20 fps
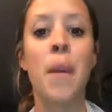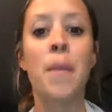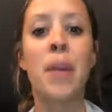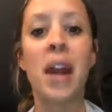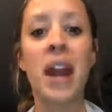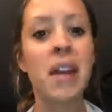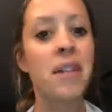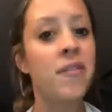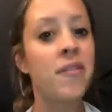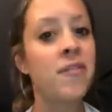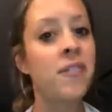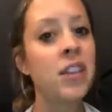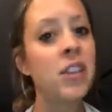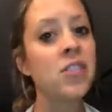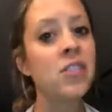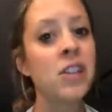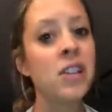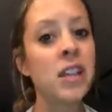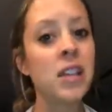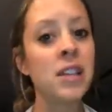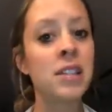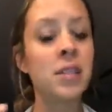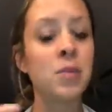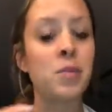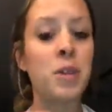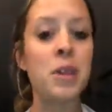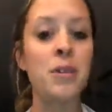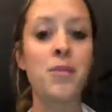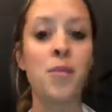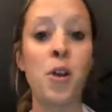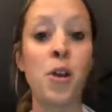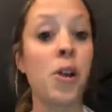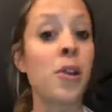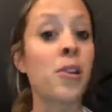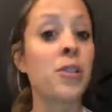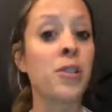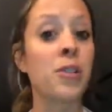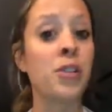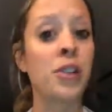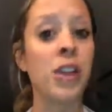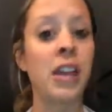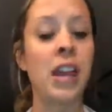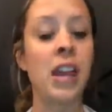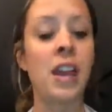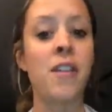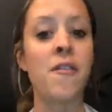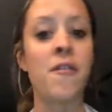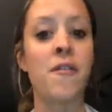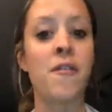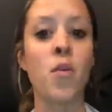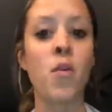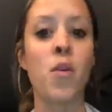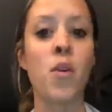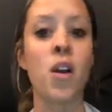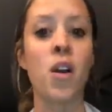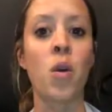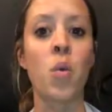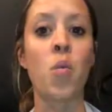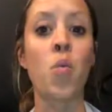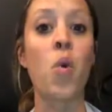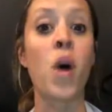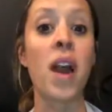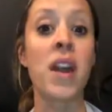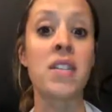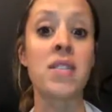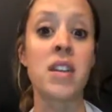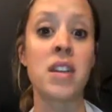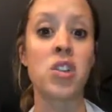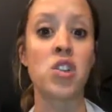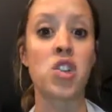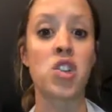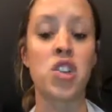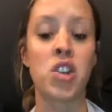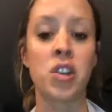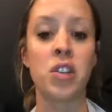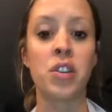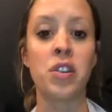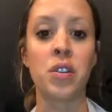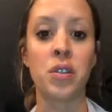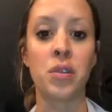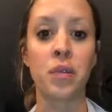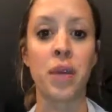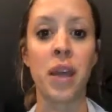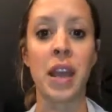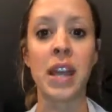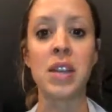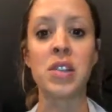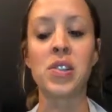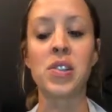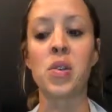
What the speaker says: But I feel like some people are looking for why they shouldn't, right?